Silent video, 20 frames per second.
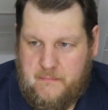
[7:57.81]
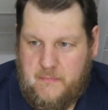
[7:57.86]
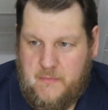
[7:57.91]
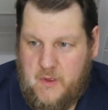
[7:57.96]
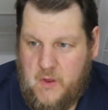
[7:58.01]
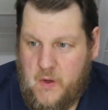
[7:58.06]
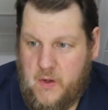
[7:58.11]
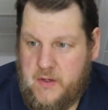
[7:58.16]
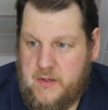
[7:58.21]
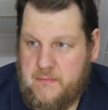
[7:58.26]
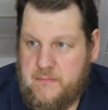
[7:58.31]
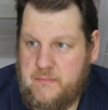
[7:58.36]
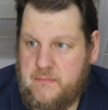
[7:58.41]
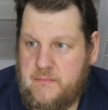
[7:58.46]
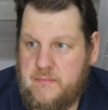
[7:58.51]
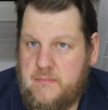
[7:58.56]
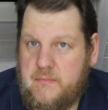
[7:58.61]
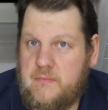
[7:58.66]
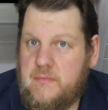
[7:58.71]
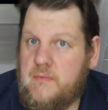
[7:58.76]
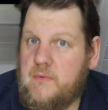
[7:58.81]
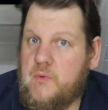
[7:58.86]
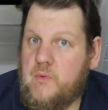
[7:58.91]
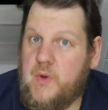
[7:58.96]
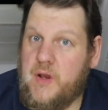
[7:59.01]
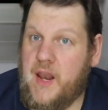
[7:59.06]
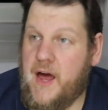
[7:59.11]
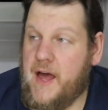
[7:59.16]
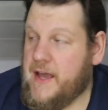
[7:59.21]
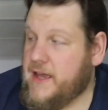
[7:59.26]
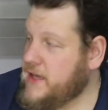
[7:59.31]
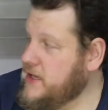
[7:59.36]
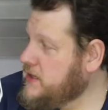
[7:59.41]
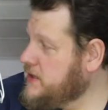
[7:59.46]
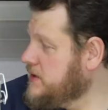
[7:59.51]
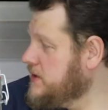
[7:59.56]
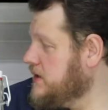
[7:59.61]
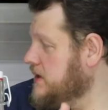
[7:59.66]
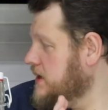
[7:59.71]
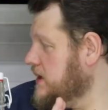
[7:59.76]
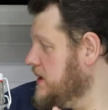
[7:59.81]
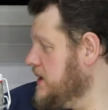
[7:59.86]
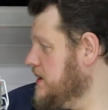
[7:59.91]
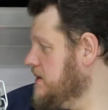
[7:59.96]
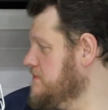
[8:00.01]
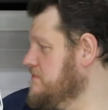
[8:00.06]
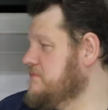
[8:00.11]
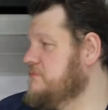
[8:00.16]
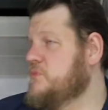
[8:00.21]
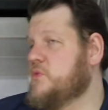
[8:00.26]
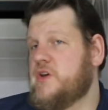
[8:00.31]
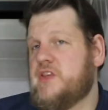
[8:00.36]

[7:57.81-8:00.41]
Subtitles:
Good. We like it. We